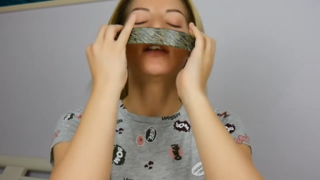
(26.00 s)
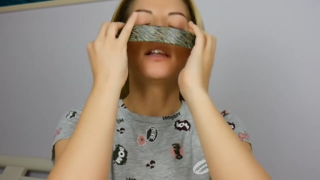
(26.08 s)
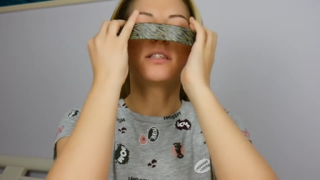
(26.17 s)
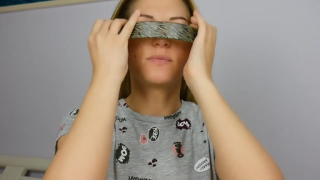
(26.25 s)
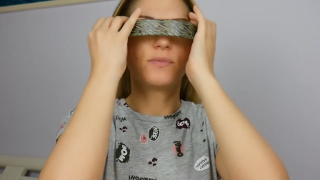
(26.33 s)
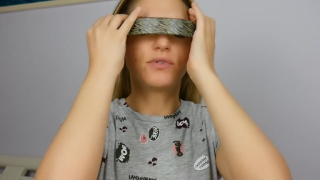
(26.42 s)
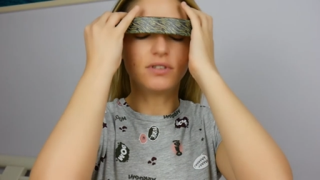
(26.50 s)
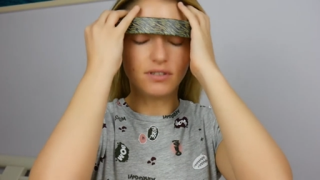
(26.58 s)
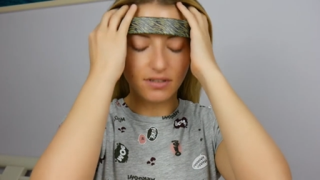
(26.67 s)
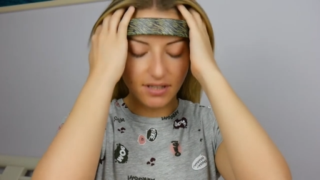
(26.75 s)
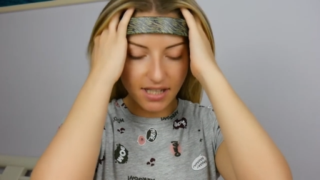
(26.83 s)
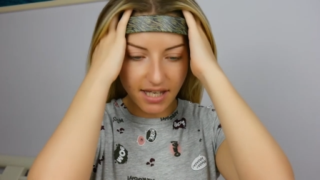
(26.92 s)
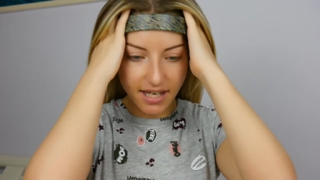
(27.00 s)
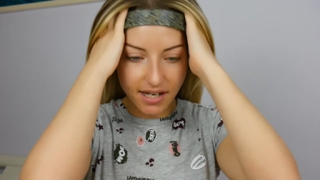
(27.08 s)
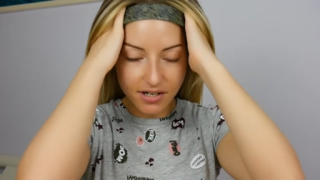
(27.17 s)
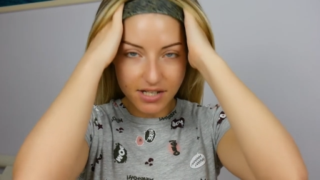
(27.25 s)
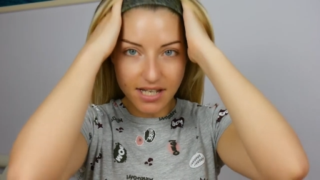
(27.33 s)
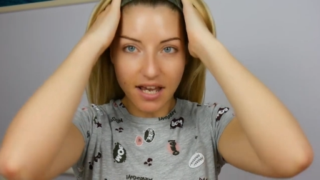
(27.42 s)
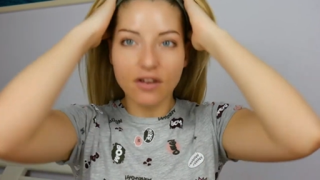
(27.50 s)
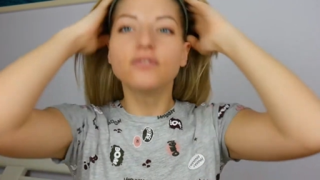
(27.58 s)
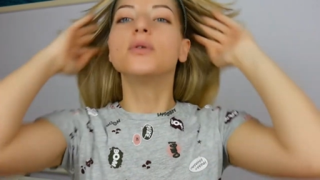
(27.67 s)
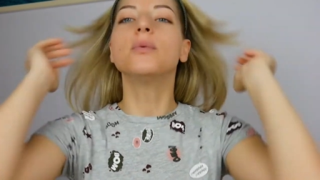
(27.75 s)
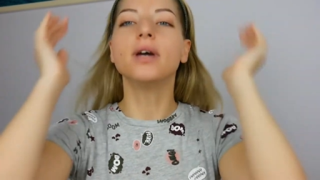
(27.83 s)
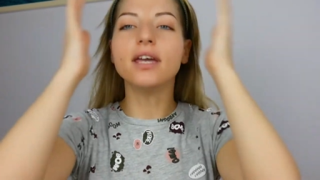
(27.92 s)
let's put the hairs out of
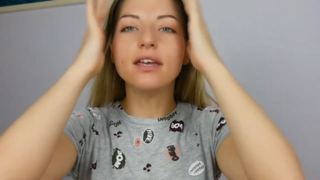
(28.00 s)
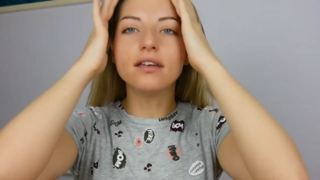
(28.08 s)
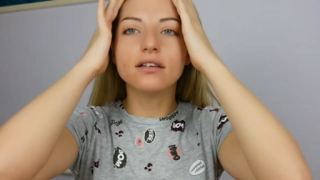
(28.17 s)
the way.